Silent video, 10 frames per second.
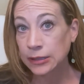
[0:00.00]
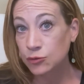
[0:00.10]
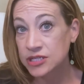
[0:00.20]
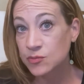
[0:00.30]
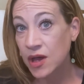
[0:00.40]

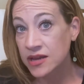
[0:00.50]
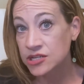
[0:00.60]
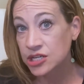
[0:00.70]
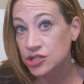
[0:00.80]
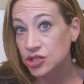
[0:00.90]

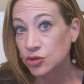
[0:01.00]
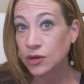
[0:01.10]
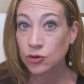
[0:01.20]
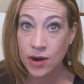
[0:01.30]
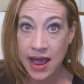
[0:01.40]
responding to
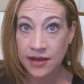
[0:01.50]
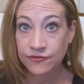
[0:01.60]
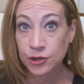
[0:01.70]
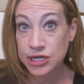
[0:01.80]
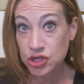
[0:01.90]
a
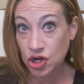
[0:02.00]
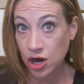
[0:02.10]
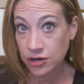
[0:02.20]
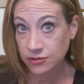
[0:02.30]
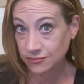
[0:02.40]
graph or a
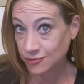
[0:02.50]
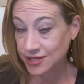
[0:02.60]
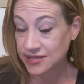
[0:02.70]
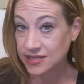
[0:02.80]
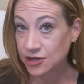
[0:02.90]
chart
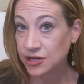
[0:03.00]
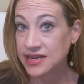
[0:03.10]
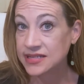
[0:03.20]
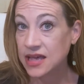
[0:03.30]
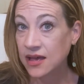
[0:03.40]
with a
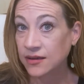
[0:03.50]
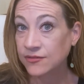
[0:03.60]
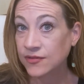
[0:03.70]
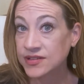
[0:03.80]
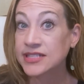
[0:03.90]
series
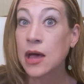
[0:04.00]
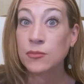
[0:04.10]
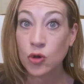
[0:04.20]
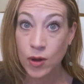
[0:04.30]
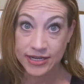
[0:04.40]
of
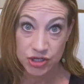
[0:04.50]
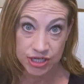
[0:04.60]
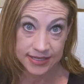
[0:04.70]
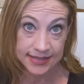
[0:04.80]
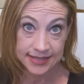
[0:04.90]
sub
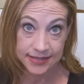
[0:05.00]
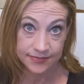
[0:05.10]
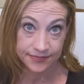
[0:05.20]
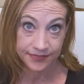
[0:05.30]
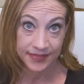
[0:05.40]
questions.